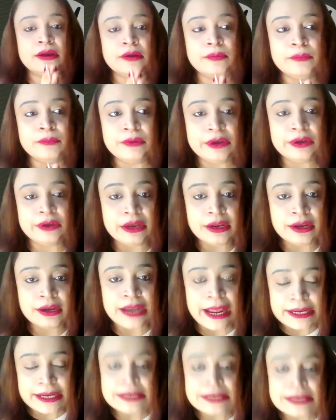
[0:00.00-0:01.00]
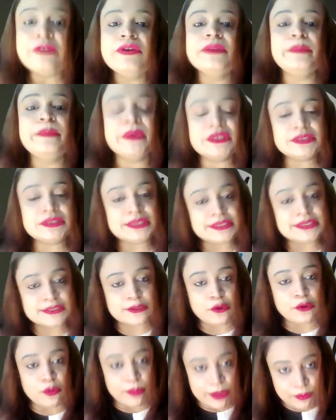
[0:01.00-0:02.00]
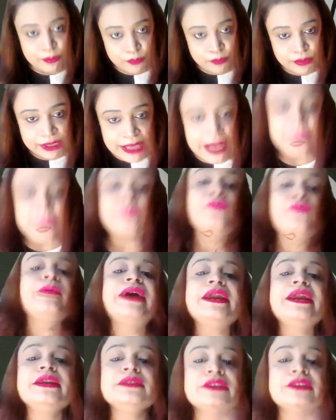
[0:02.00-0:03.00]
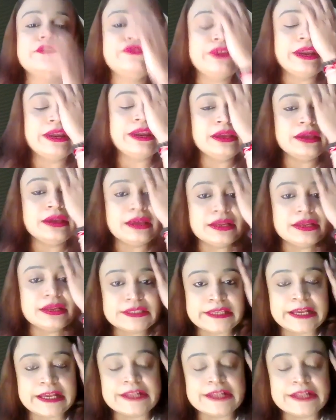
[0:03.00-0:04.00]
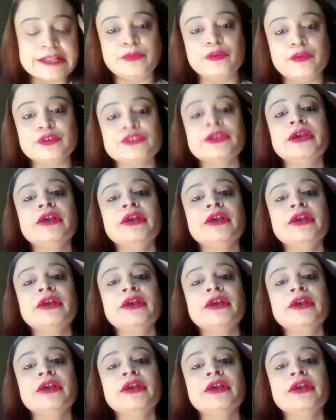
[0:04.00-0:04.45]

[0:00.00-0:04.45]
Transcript: Right now in PCS Global, we are providing the training in Salesforce.